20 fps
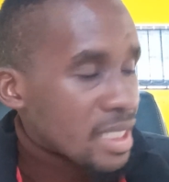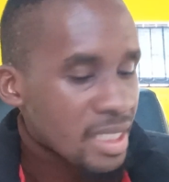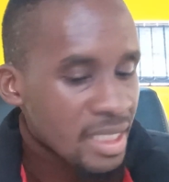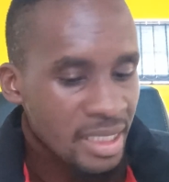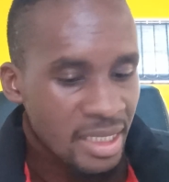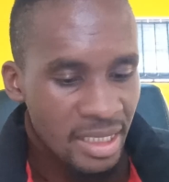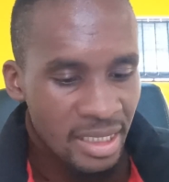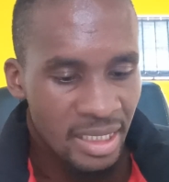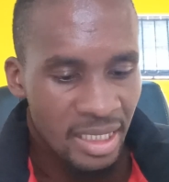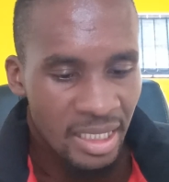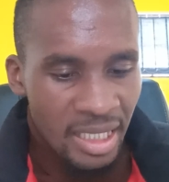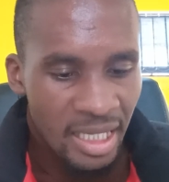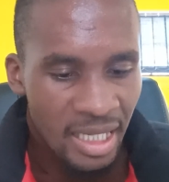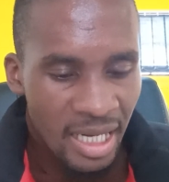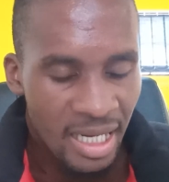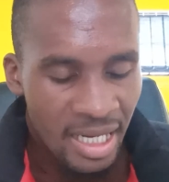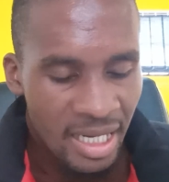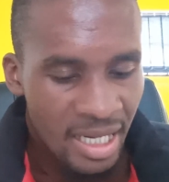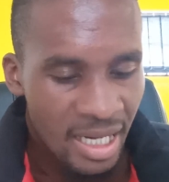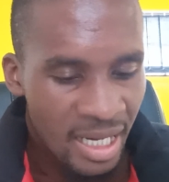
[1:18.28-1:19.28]
the
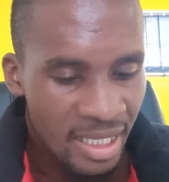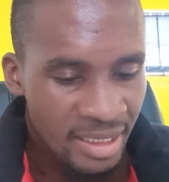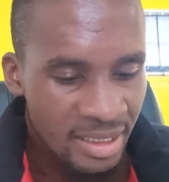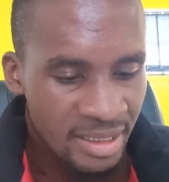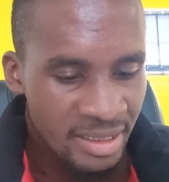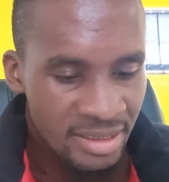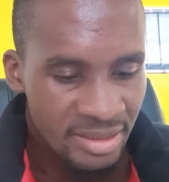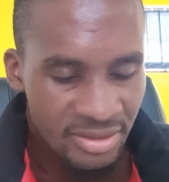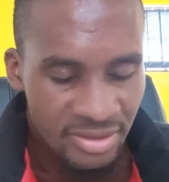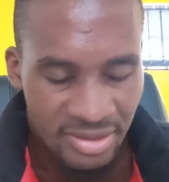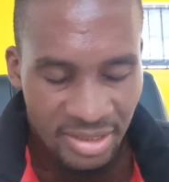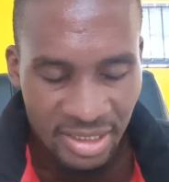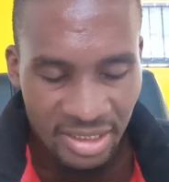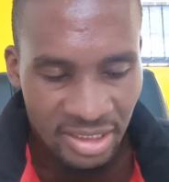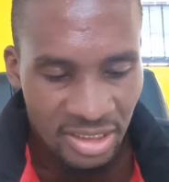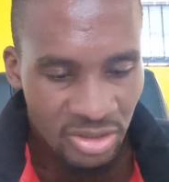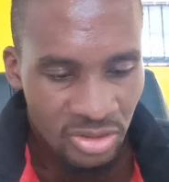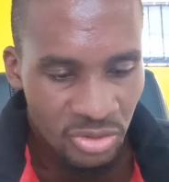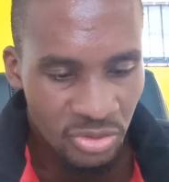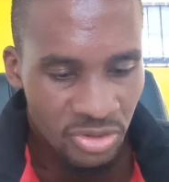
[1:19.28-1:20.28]
other
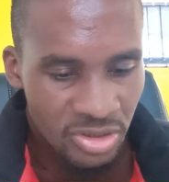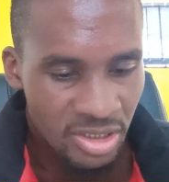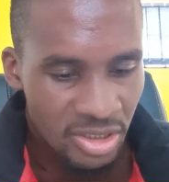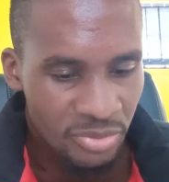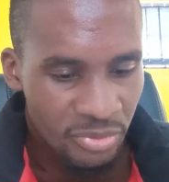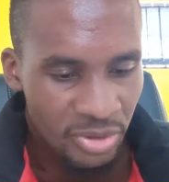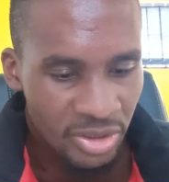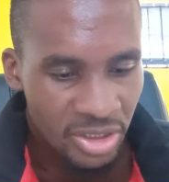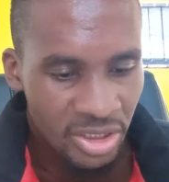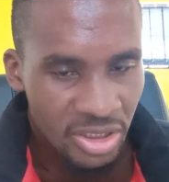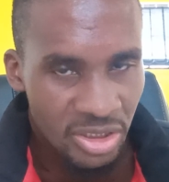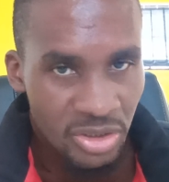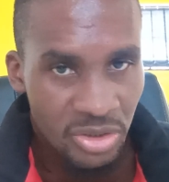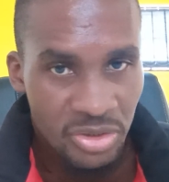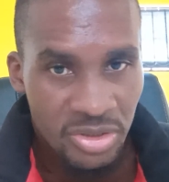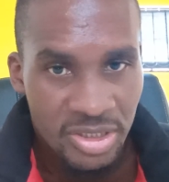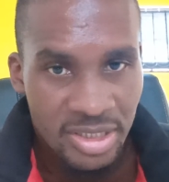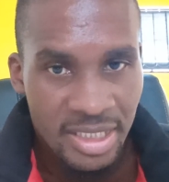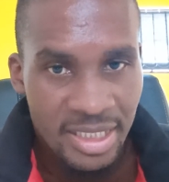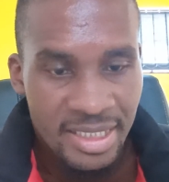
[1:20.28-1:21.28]
designing tools that we can
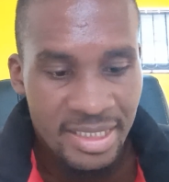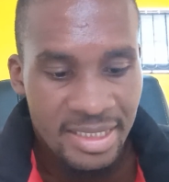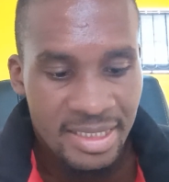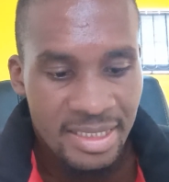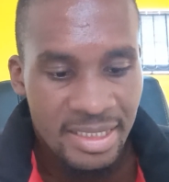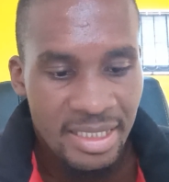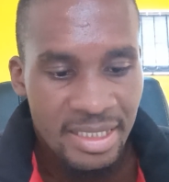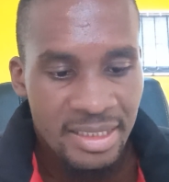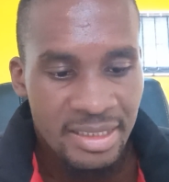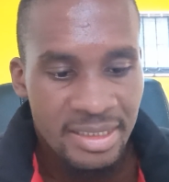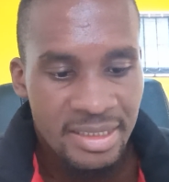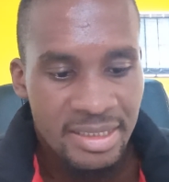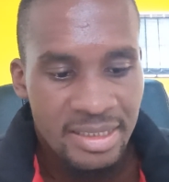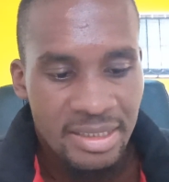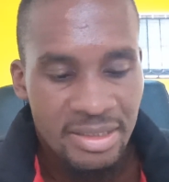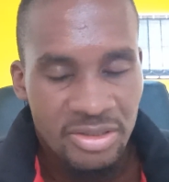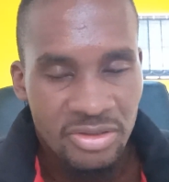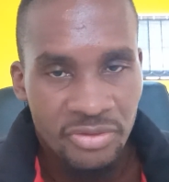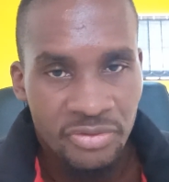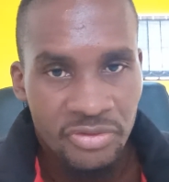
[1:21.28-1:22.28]
use, it's
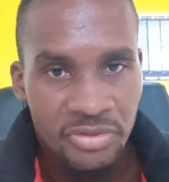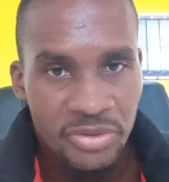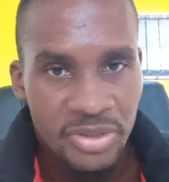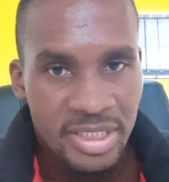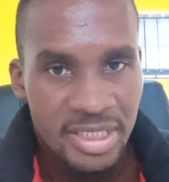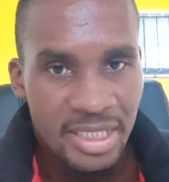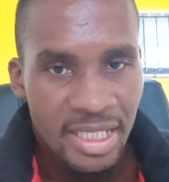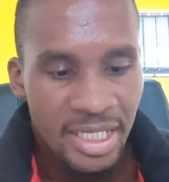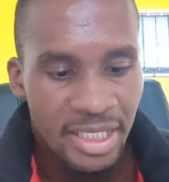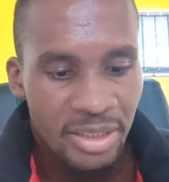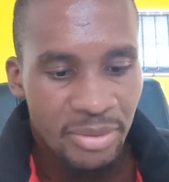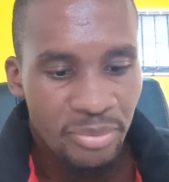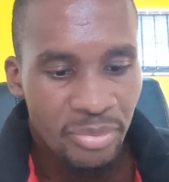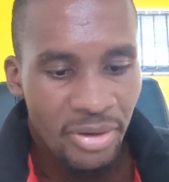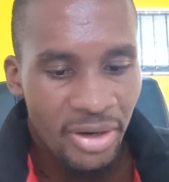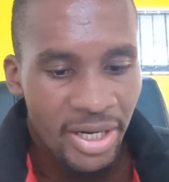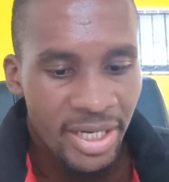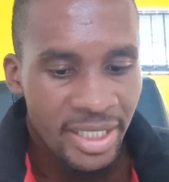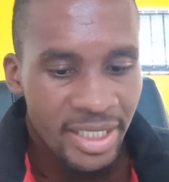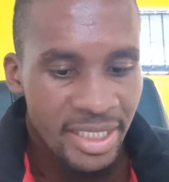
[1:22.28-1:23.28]
softwares like
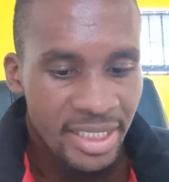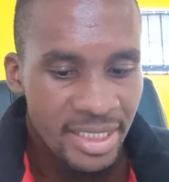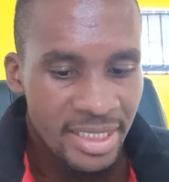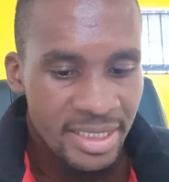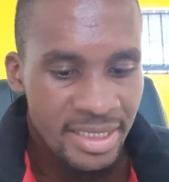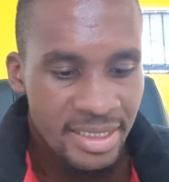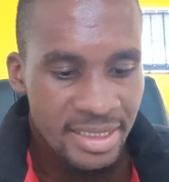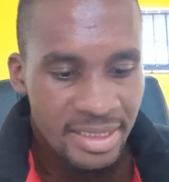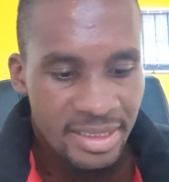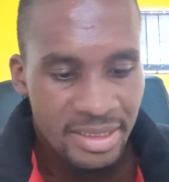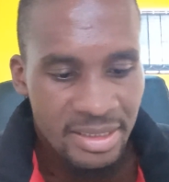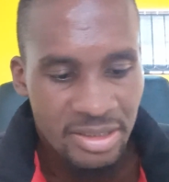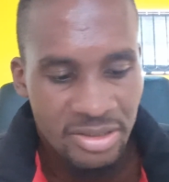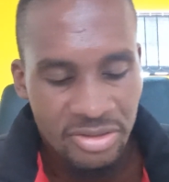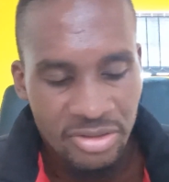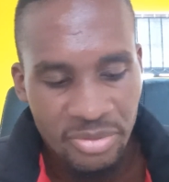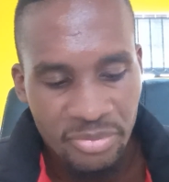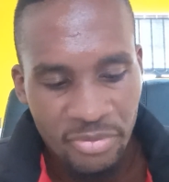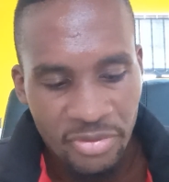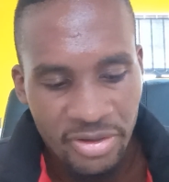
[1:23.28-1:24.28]
Brackets,
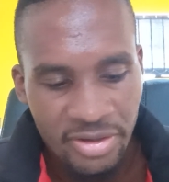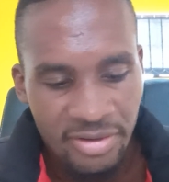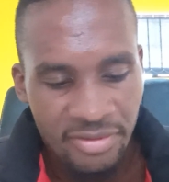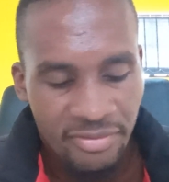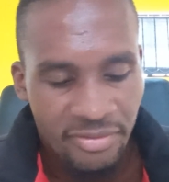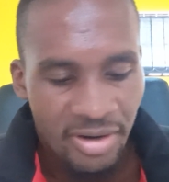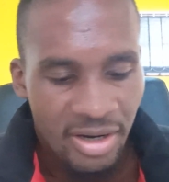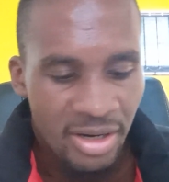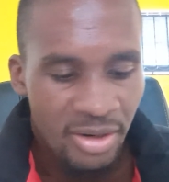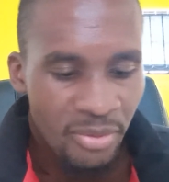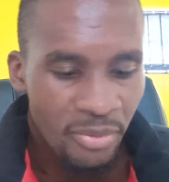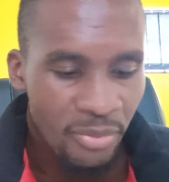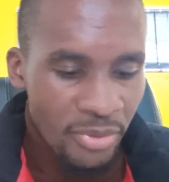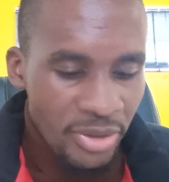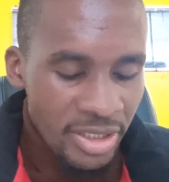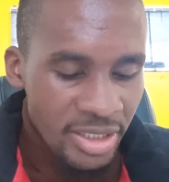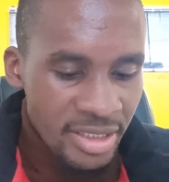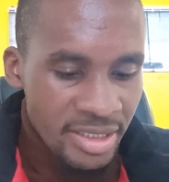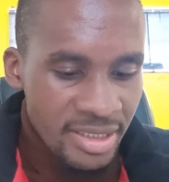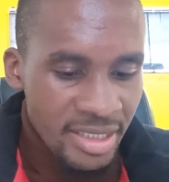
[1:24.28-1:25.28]
Dreamweaver,
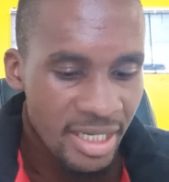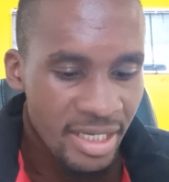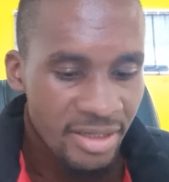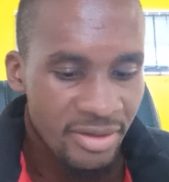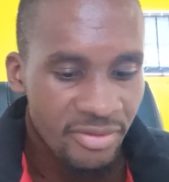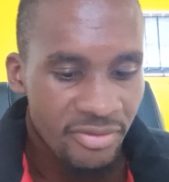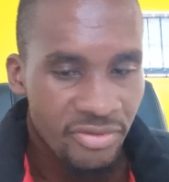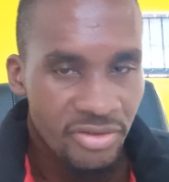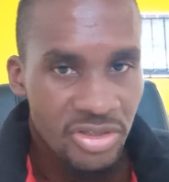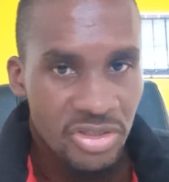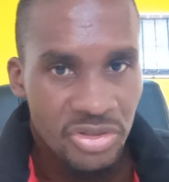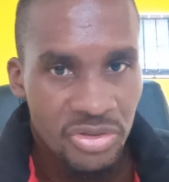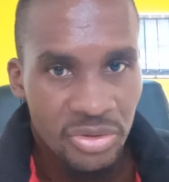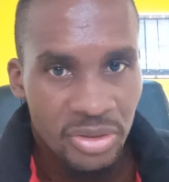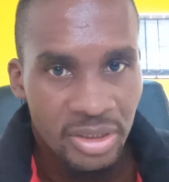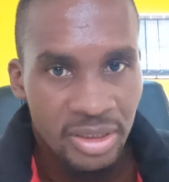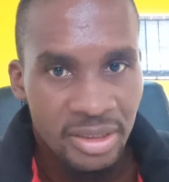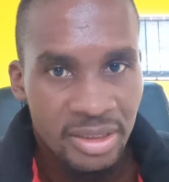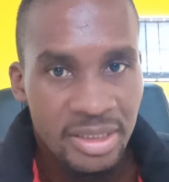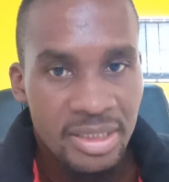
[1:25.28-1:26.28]
Wix, and
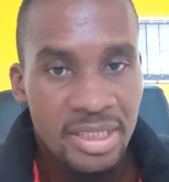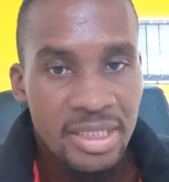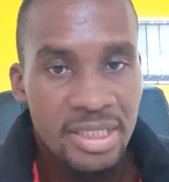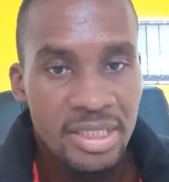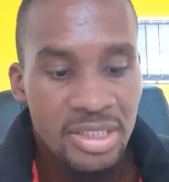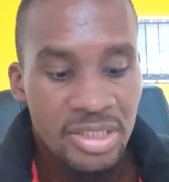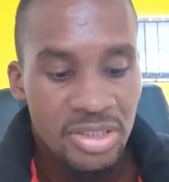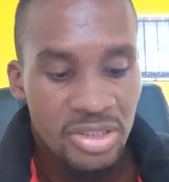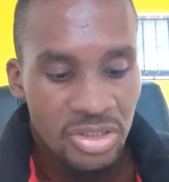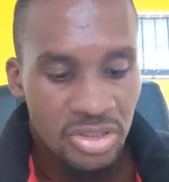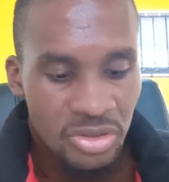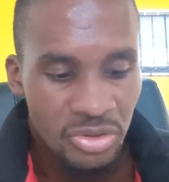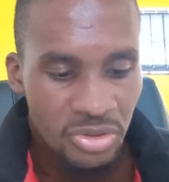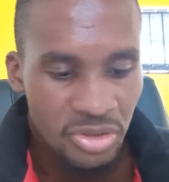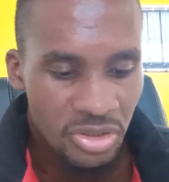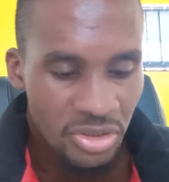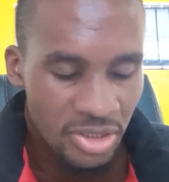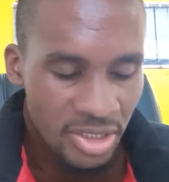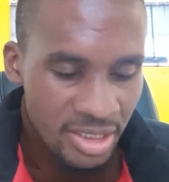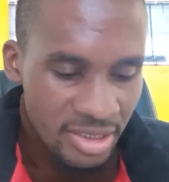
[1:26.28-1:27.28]
Visual
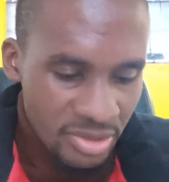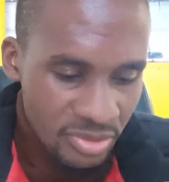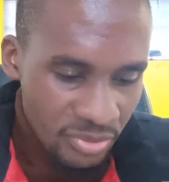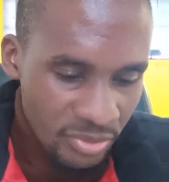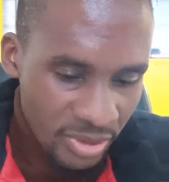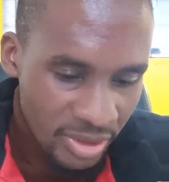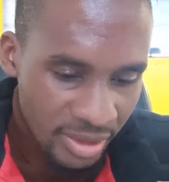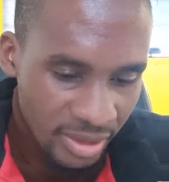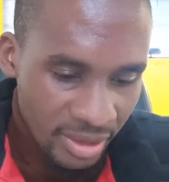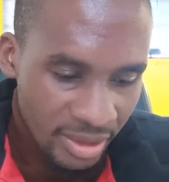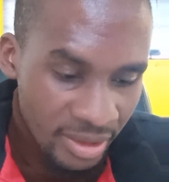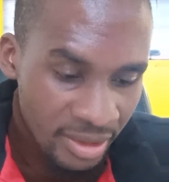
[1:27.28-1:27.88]
Studio as well.